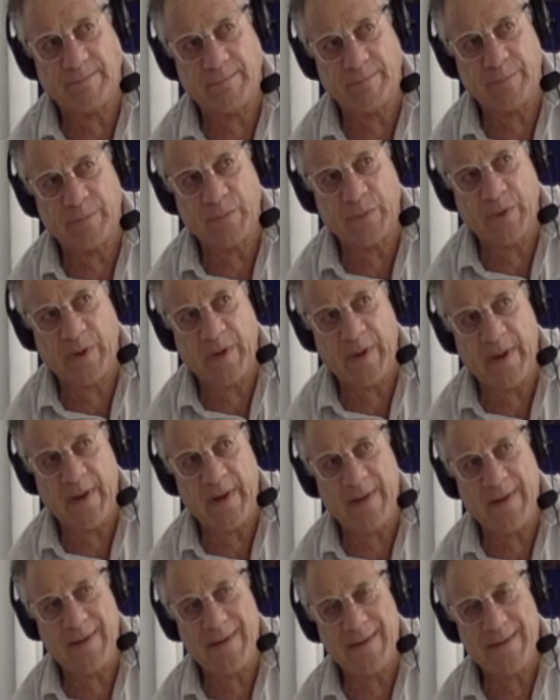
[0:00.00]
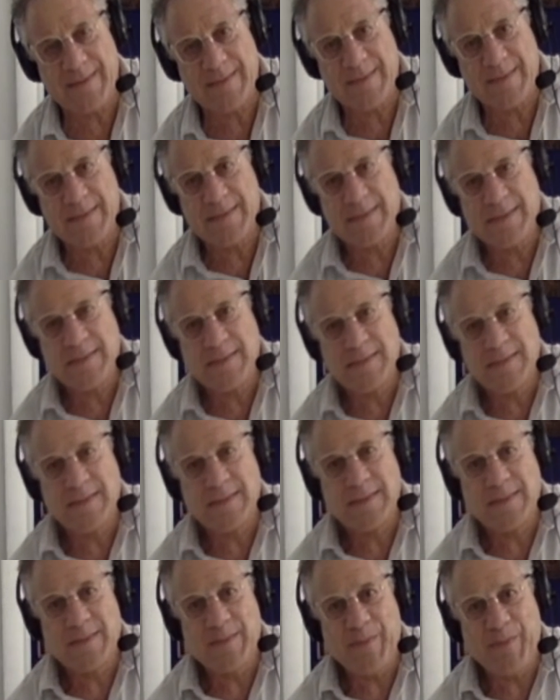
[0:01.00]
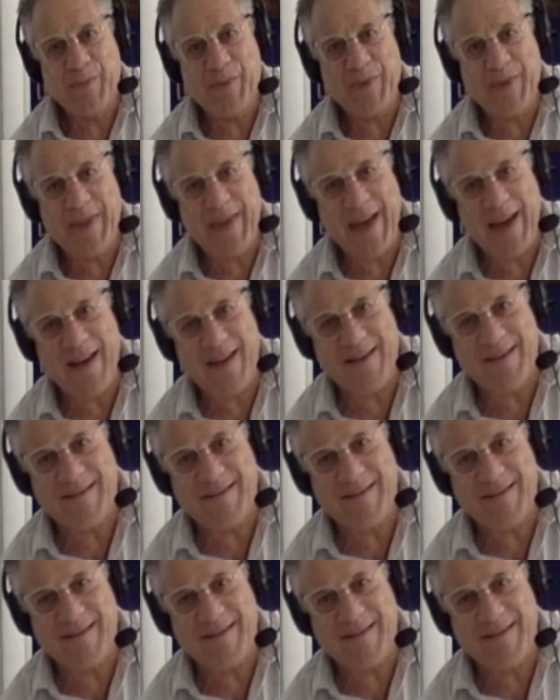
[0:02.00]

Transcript: Breathe in, breathe out.